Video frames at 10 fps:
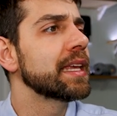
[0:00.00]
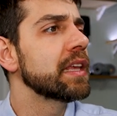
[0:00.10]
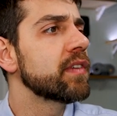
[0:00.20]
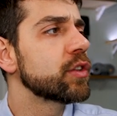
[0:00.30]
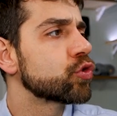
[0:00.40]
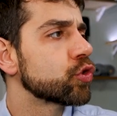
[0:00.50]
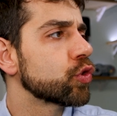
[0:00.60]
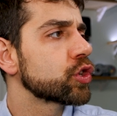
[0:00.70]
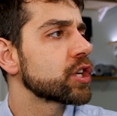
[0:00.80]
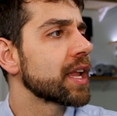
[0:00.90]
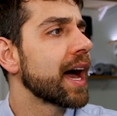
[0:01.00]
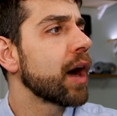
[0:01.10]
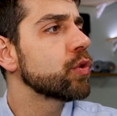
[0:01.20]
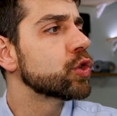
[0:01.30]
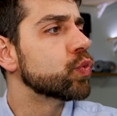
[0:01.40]
they give an introduction
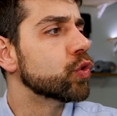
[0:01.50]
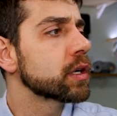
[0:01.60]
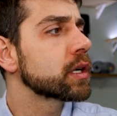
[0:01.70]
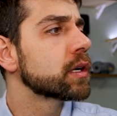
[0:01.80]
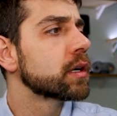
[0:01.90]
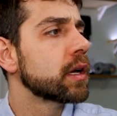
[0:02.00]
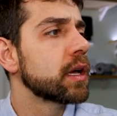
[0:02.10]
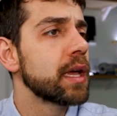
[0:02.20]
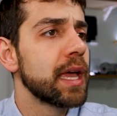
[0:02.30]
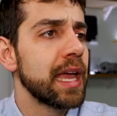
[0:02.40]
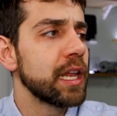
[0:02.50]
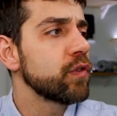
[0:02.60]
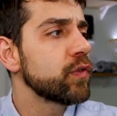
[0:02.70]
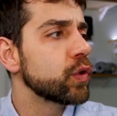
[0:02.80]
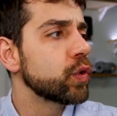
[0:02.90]
how it works, and
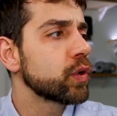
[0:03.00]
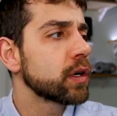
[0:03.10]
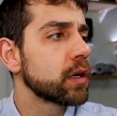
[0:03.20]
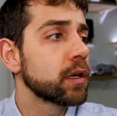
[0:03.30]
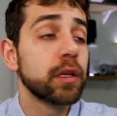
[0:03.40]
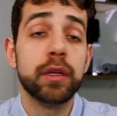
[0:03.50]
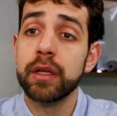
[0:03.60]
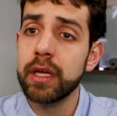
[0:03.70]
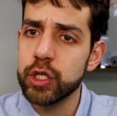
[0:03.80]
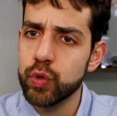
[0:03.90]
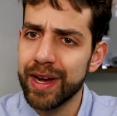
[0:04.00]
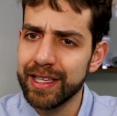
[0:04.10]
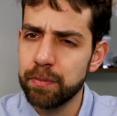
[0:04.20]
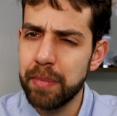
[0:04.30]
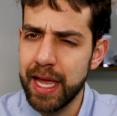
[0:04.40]
if you look, it's
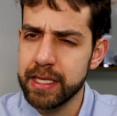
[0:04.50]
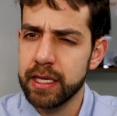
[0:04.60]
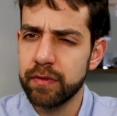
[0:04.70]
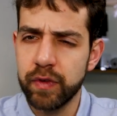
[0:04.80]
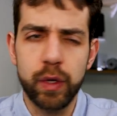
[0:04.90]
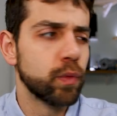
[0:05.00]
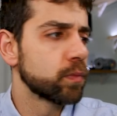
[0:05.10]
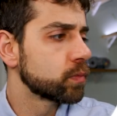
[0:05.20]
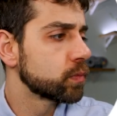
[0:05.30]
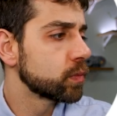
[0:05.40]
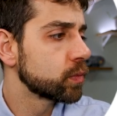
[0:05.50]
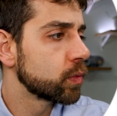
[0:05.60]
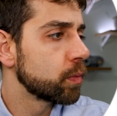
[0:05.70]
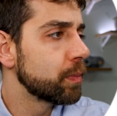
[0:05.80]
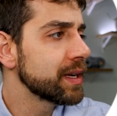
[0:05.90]
quite basic view.
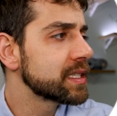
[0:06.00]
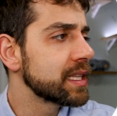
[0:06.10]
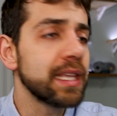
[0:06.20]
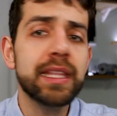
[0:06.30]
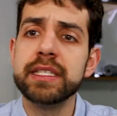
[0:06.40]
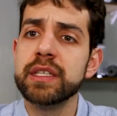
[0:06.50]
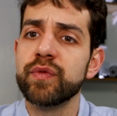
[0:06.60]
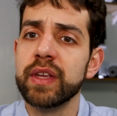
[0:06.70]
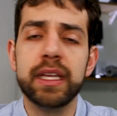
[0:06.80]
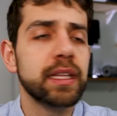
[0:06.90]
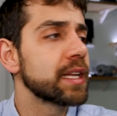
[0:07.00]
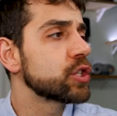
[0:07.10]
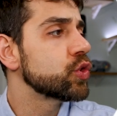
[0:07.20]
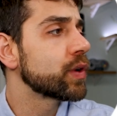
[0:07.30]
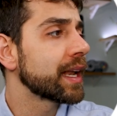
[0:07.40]
But the interesting thing
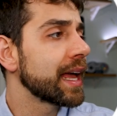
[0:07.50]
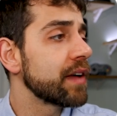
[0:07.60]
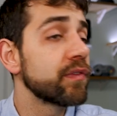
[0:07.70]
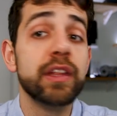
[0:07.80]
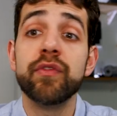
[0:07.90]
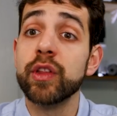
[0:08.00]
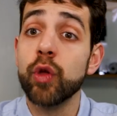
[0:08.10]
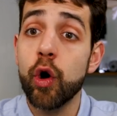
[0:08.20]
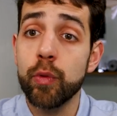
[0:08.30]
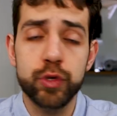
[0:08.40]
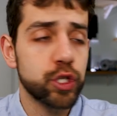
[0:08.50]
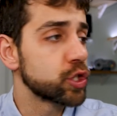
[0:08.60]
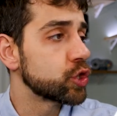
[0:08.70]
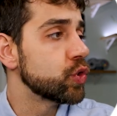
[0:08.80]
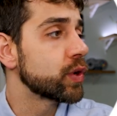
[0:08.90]
that you can have different
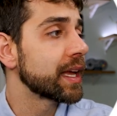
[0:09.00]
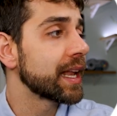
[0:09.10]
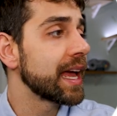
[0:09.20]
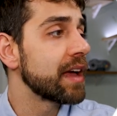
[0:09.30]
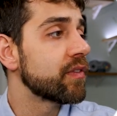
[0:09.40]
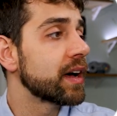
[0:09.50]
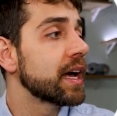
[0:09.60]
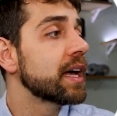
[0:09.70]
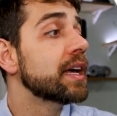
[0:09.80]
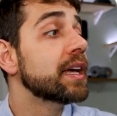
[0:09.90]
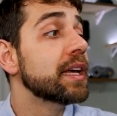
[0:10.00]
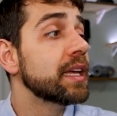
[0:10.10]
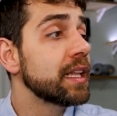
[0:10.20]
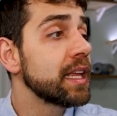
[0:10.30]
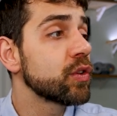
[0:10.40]
options. You can have a
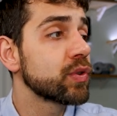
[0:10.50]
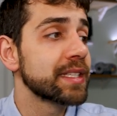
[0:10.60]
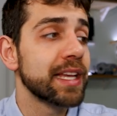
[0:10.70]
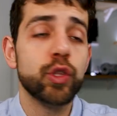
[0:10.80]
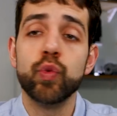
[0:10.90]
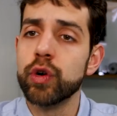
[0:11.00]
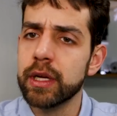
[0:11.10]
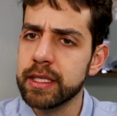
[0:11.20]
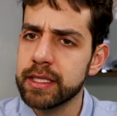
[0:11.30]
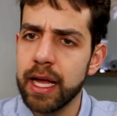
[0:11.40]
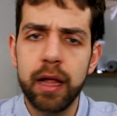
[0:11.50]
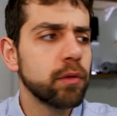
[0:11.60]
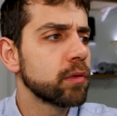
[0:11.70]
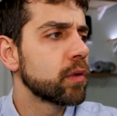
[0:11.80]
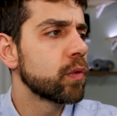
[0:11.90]
Linux network install,